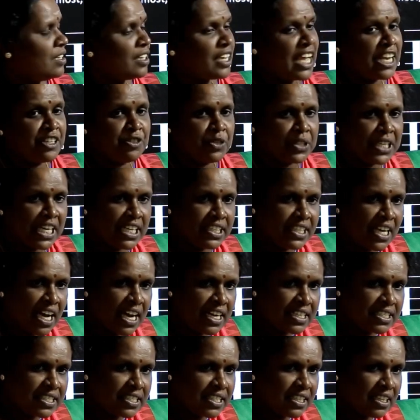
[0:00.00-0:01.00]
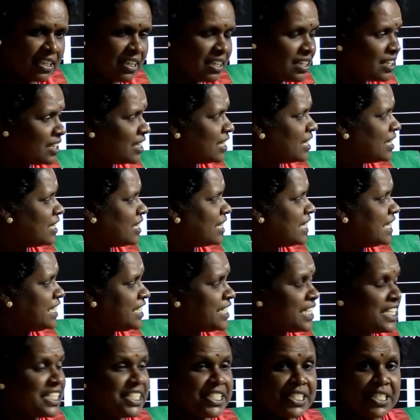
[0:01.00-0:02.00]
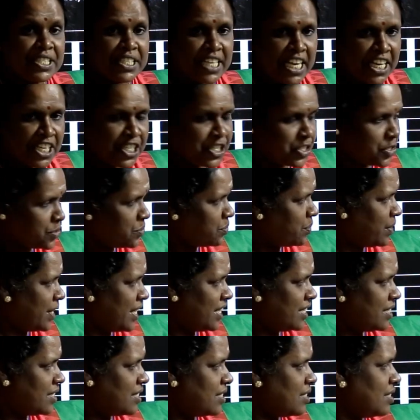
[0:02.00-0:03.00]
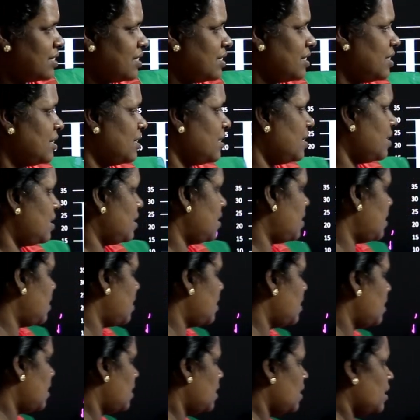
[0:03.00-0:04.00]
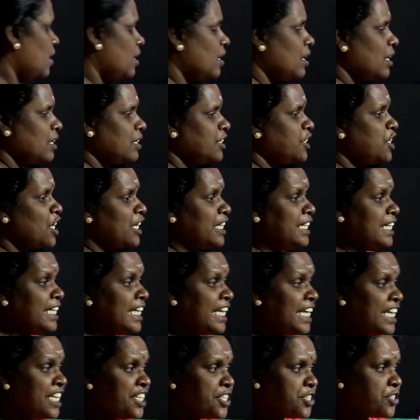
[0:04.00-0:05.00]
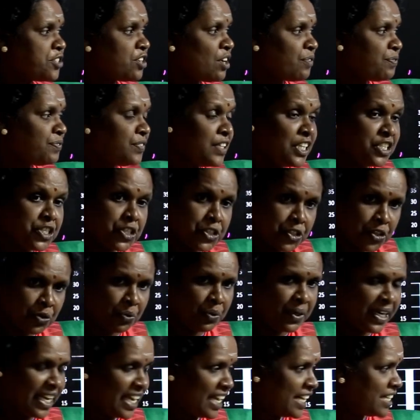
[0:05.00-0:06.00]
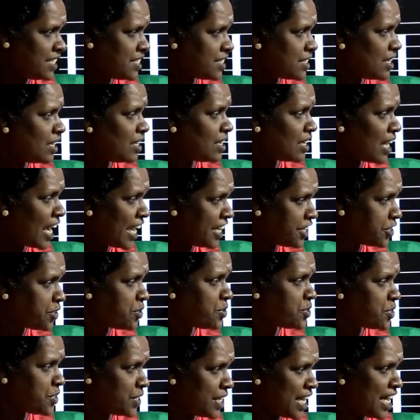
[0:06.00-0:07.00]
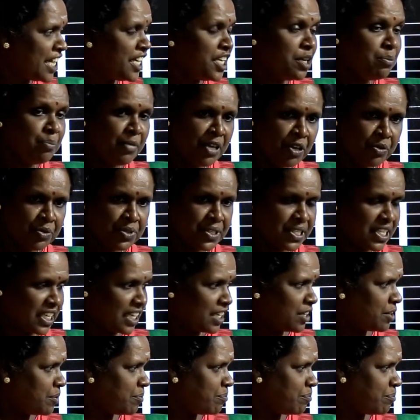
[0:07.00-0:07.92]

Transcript: Can you tell the answer? It is 10 students. The least of the students like to study music.